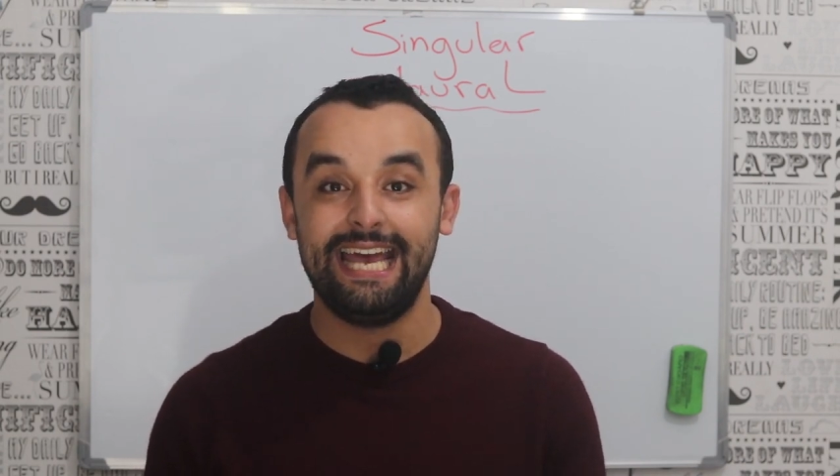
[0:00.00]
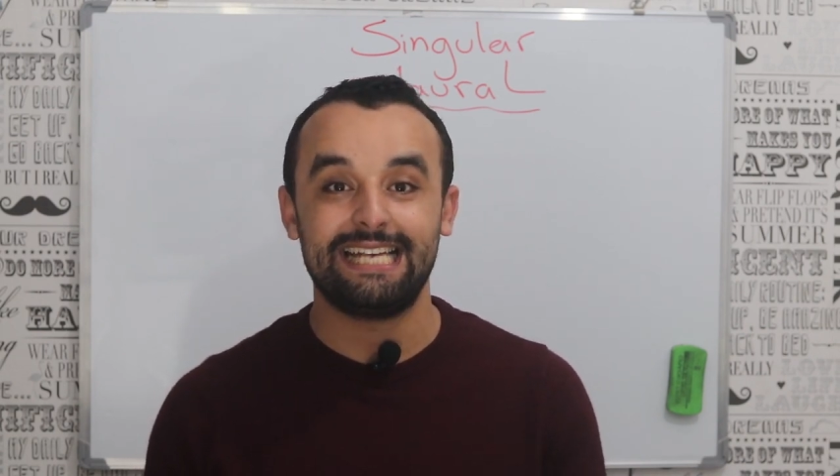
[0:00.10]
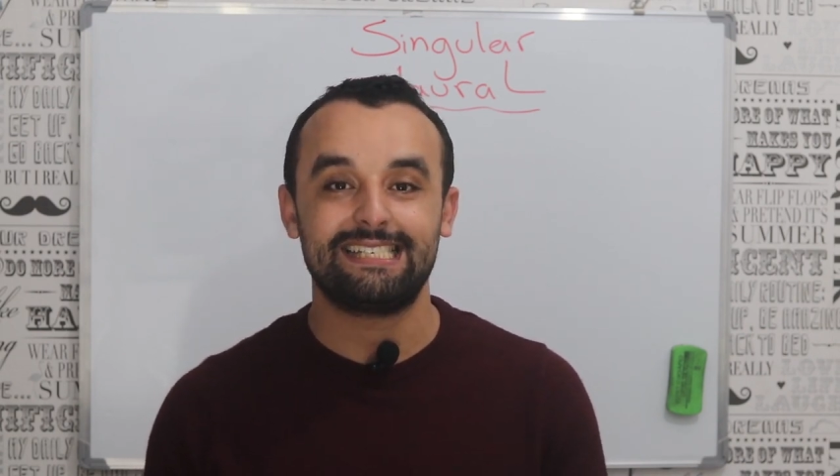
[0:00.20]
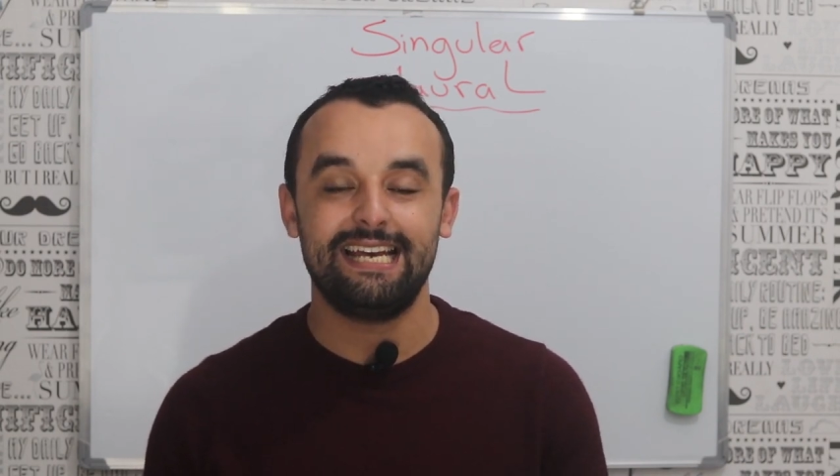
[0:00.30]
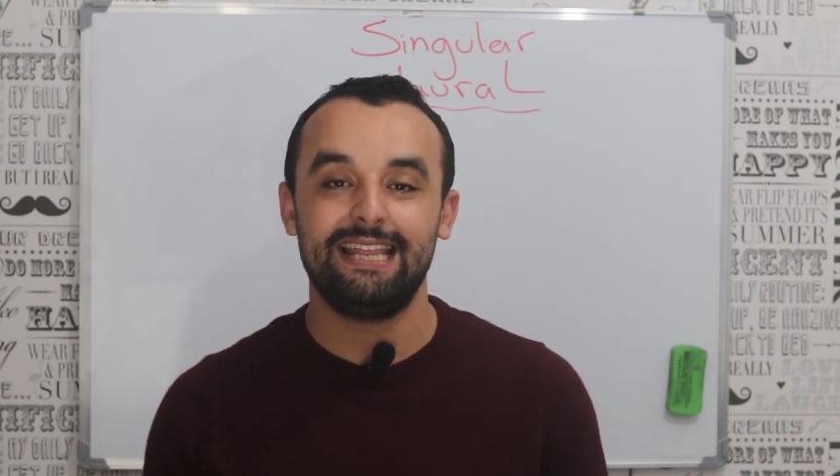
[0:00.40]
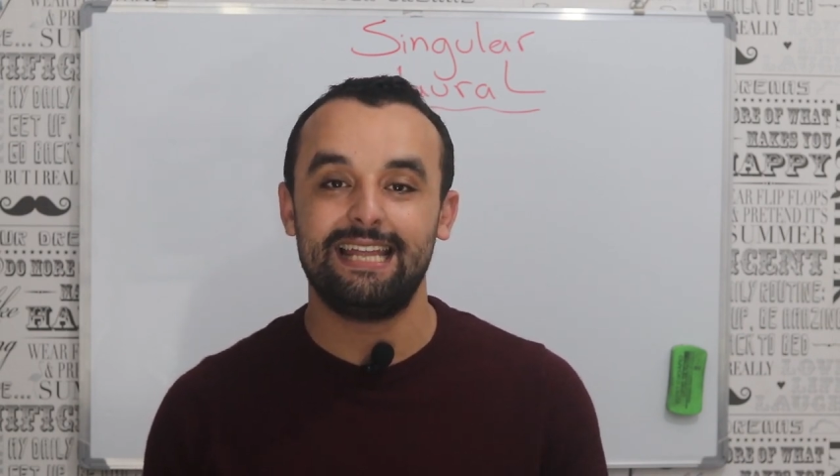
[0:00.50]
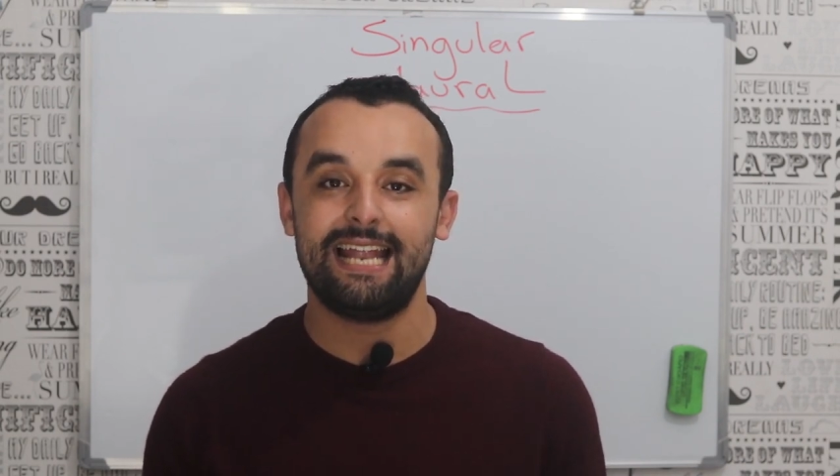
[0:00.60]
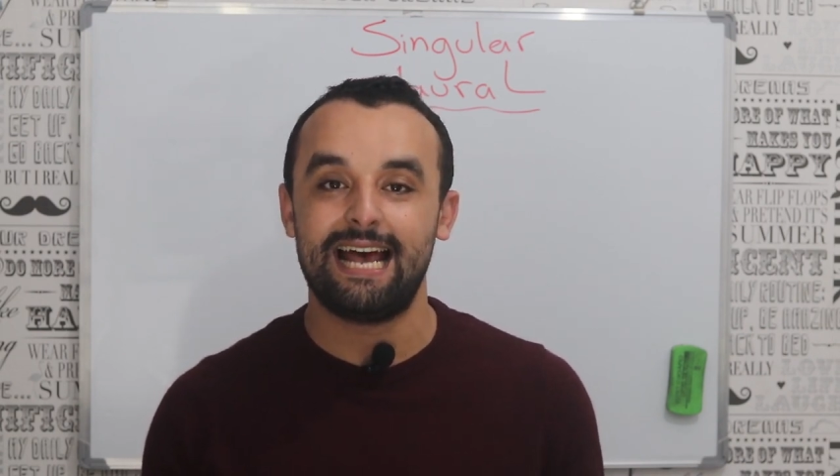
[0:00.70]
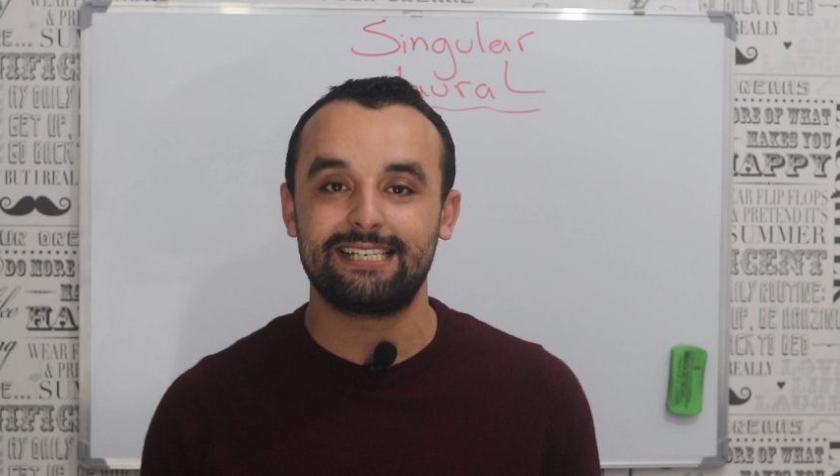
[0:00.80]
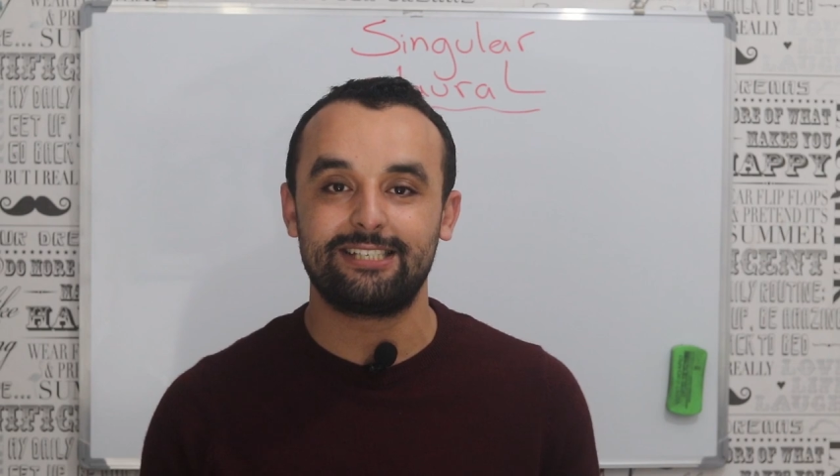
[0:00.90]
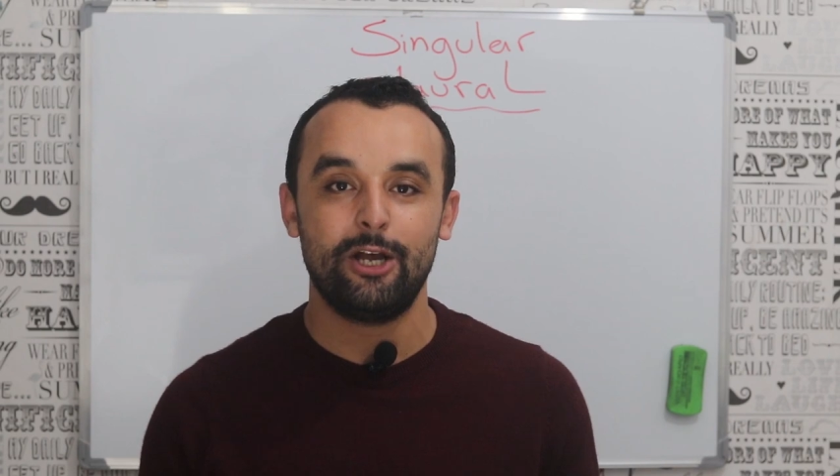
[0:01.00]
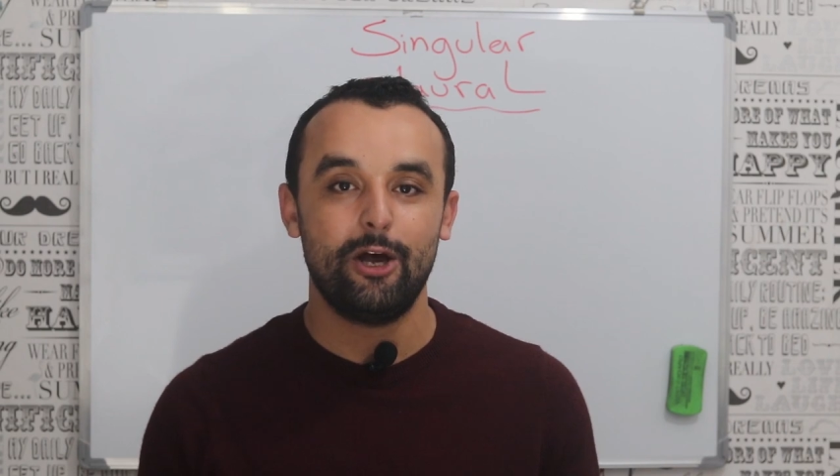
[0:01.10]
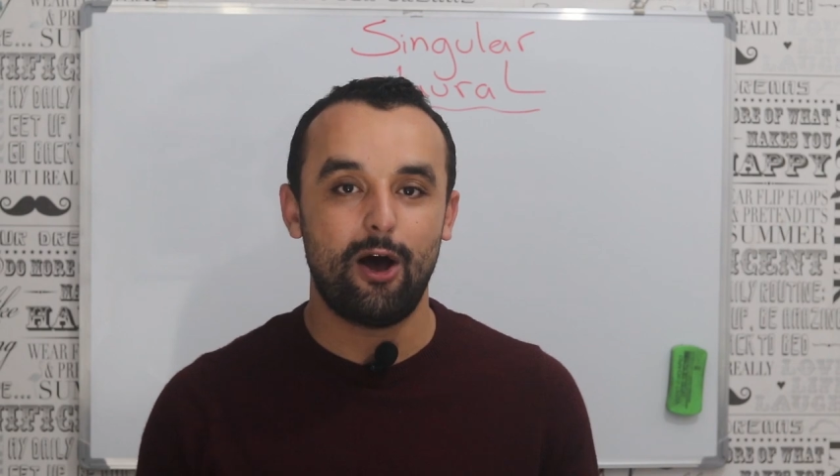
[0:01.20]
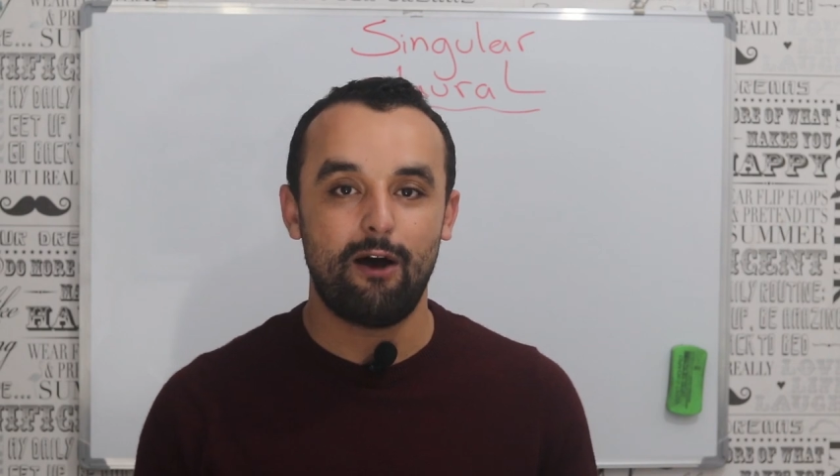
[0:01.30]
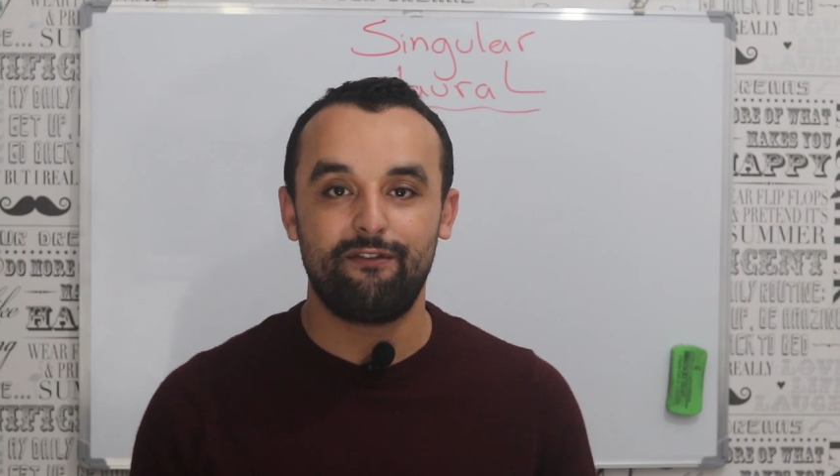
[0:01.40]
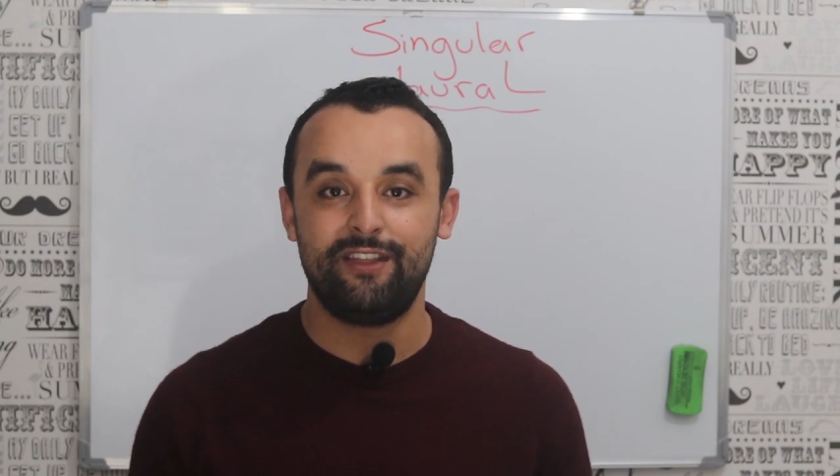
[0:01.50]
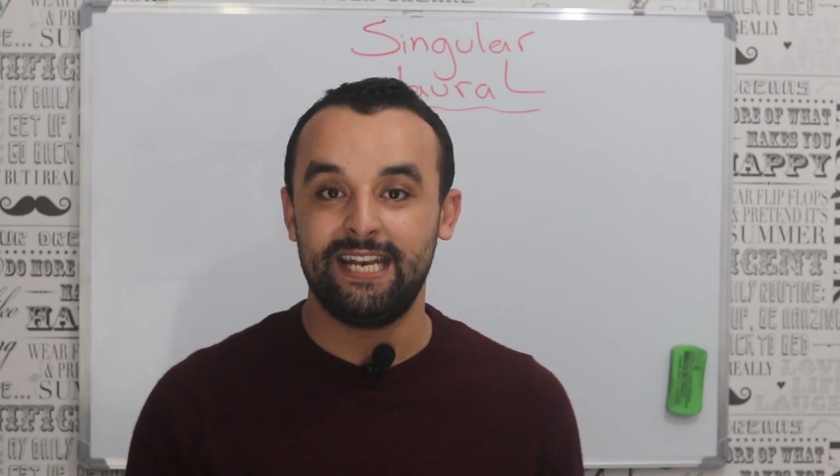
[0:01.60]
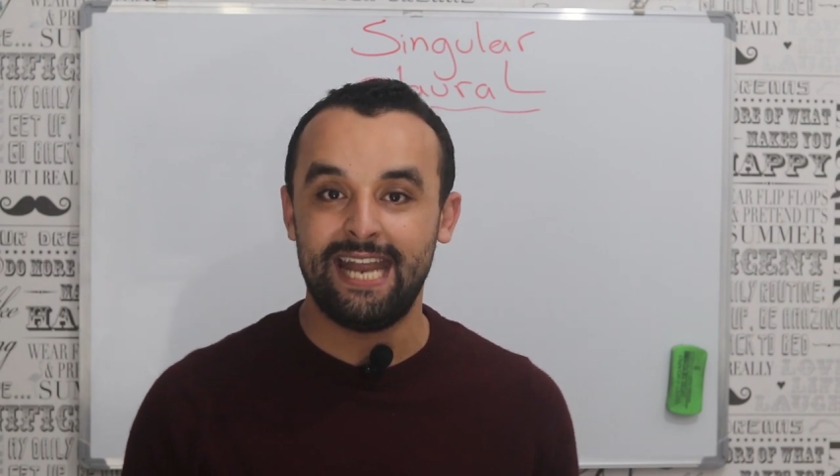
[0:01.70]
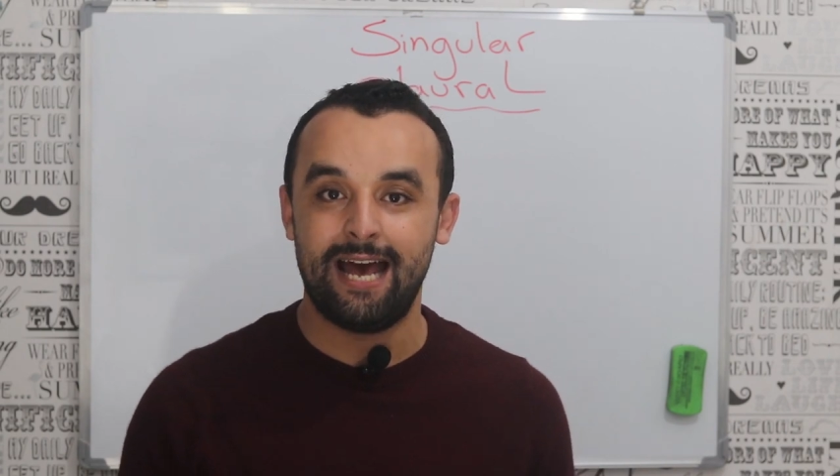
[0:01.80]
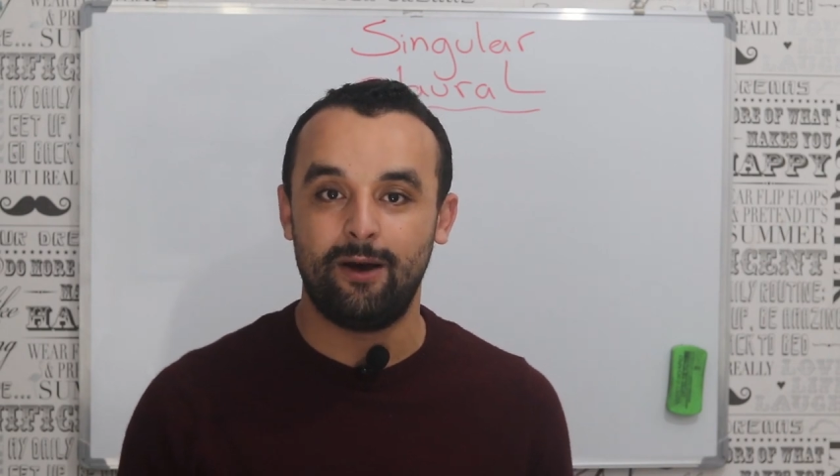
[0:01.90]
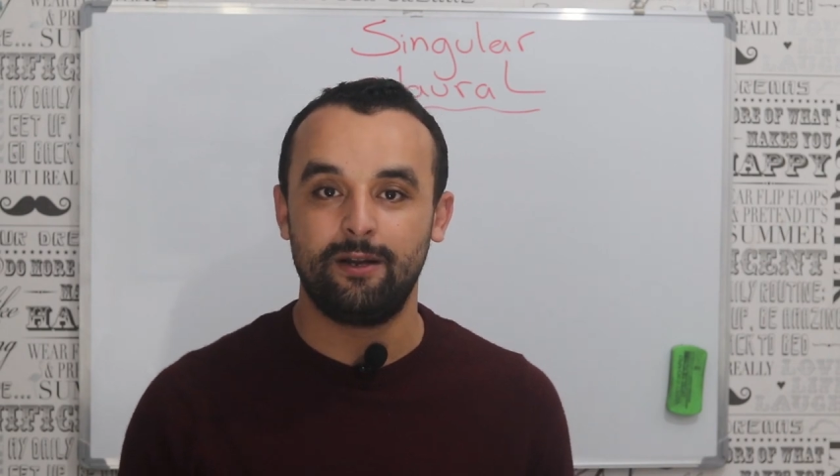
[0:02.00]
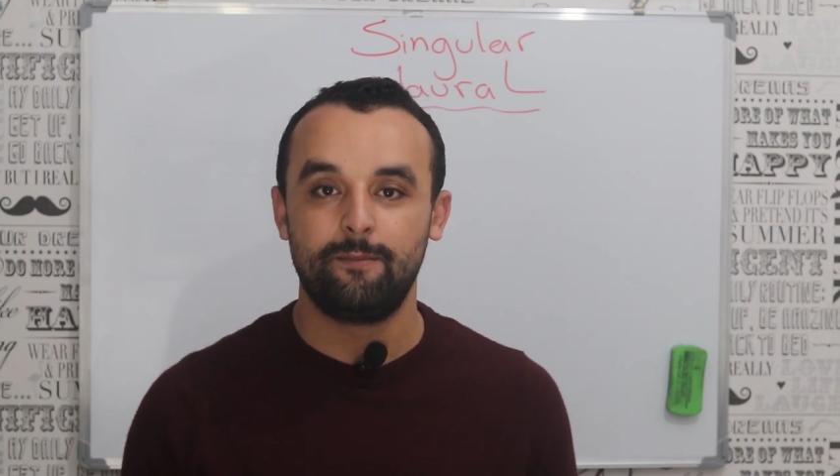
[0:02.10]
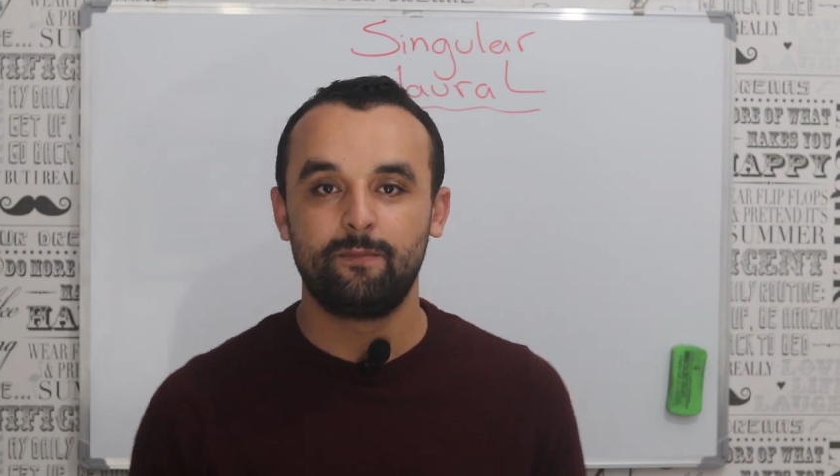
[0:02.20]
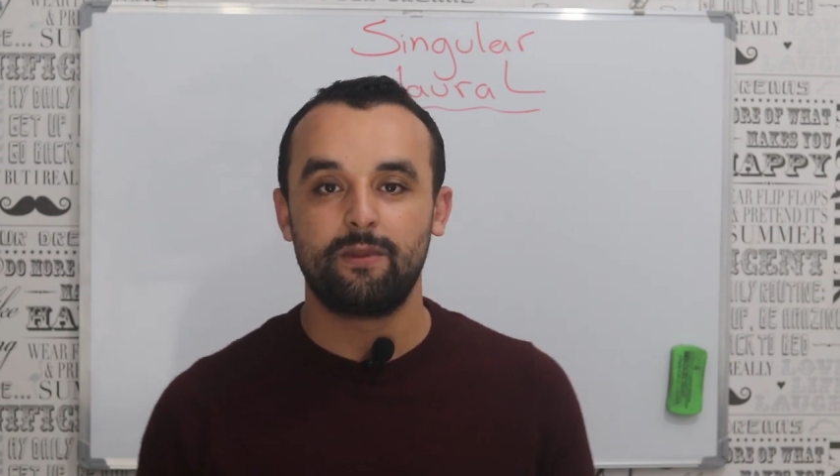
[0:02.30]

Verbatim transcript: s in the last of the noun.